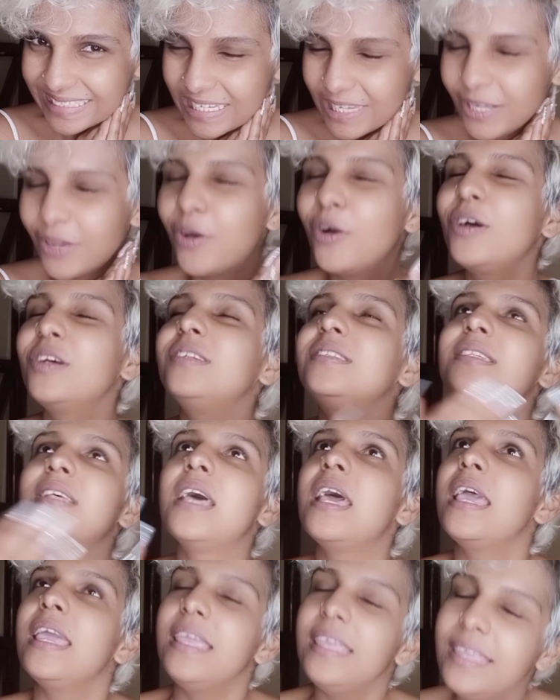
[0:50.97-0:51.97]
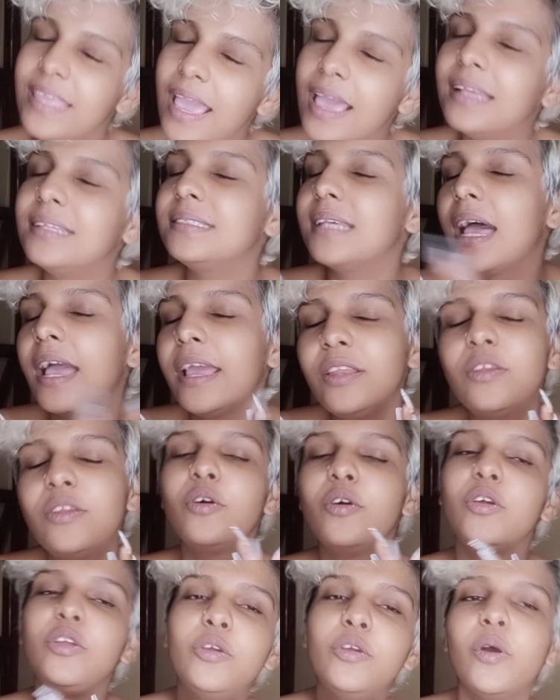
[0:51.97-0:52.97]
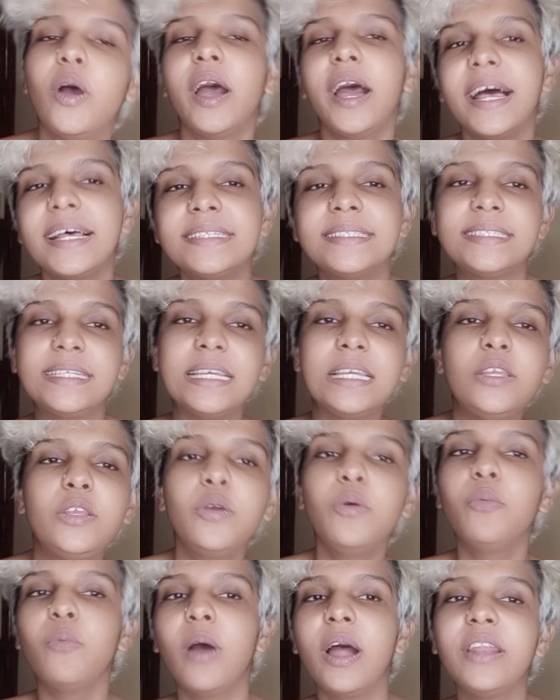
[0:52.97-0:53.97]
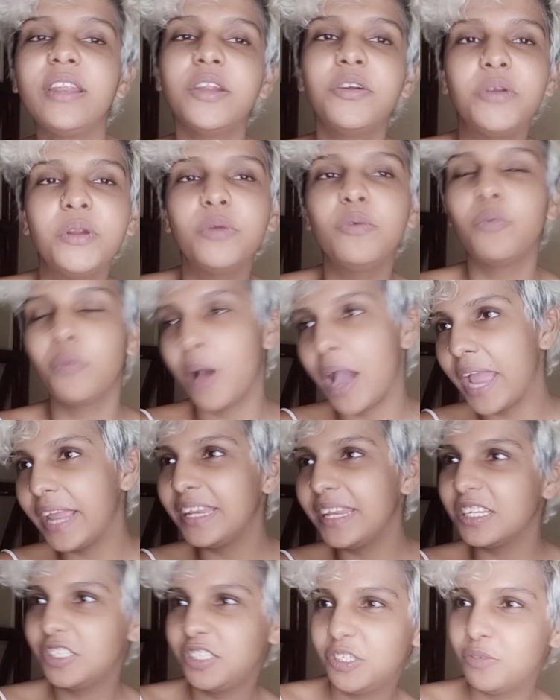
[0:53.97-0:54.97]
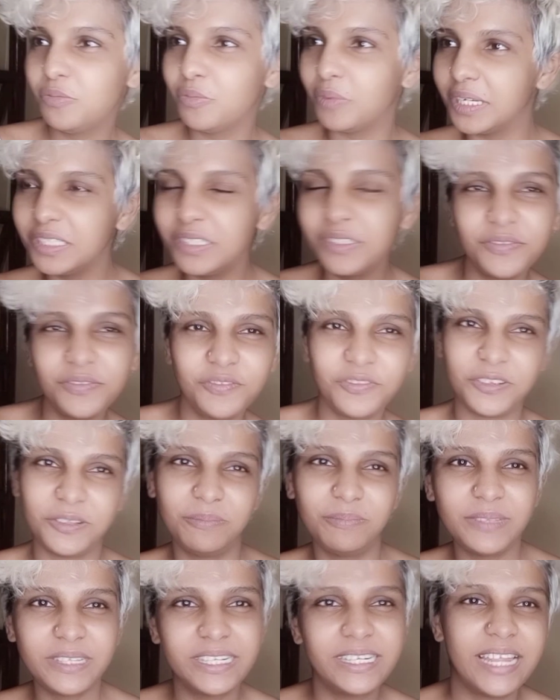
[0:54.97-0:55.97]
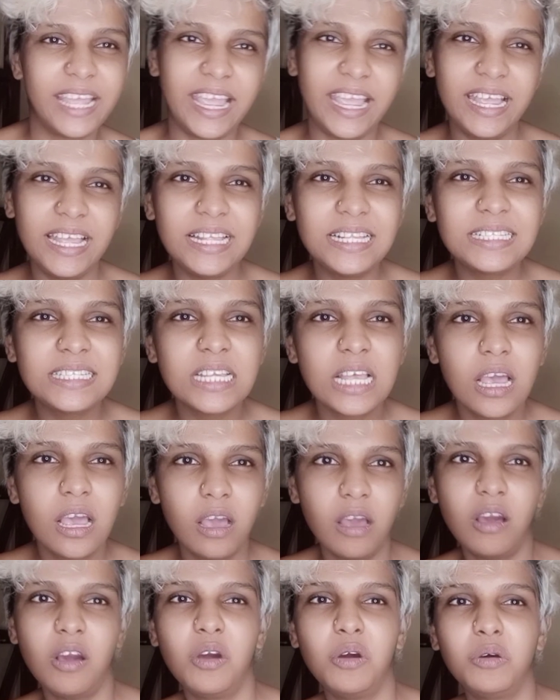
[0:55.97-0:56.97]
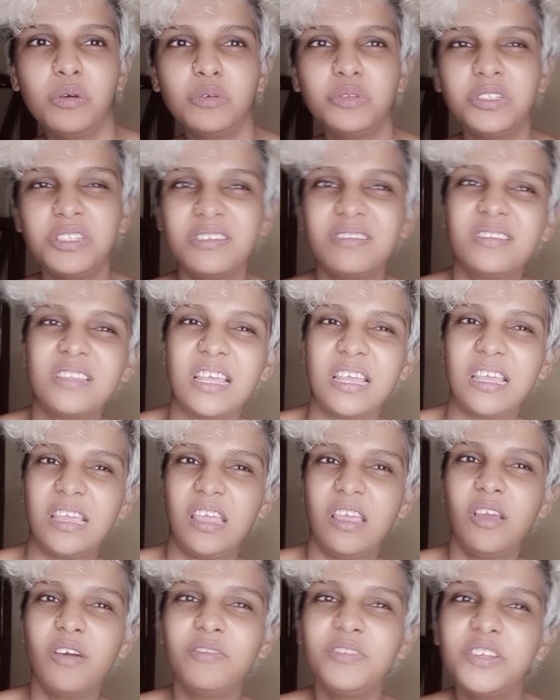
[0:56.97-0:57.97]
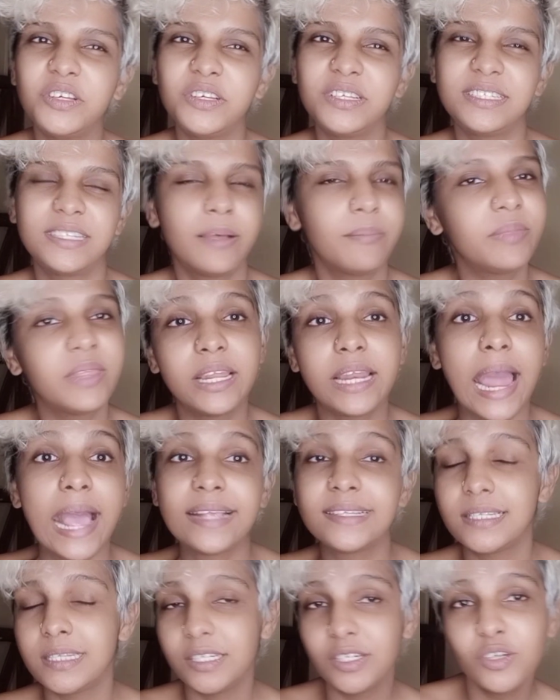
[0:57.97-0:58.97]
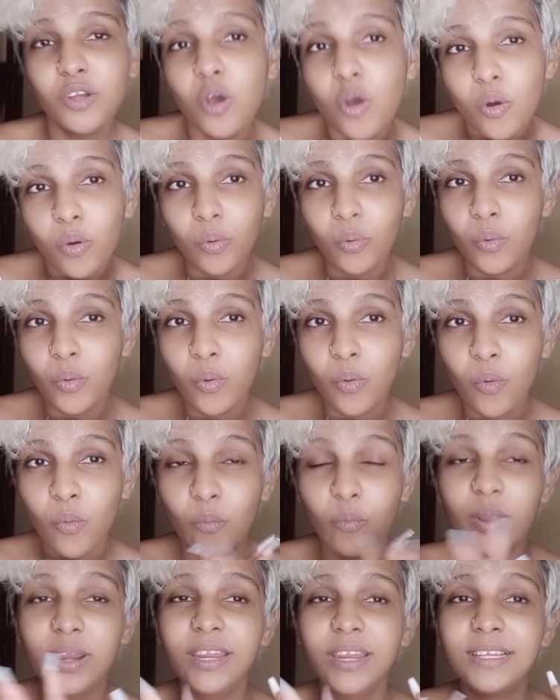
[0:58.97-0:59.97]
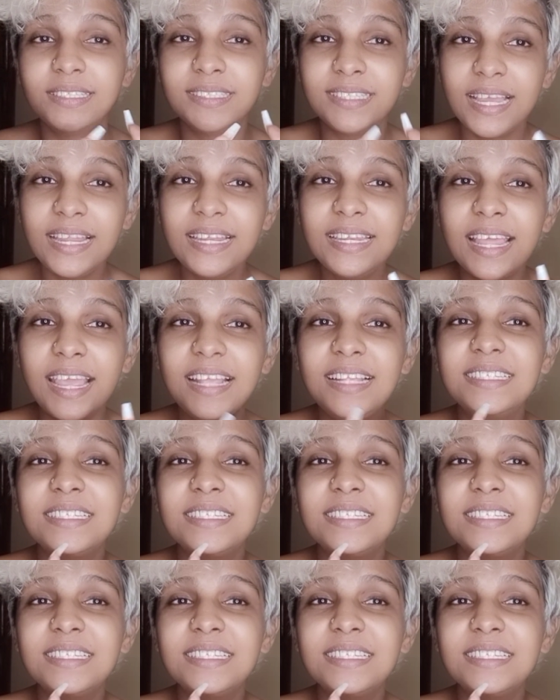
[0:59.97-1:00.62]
Because, yes, I know you're asking, you're wondering, why does she want to film the dates? Oh, she's thinking of doing something nasty. No. When I say dates,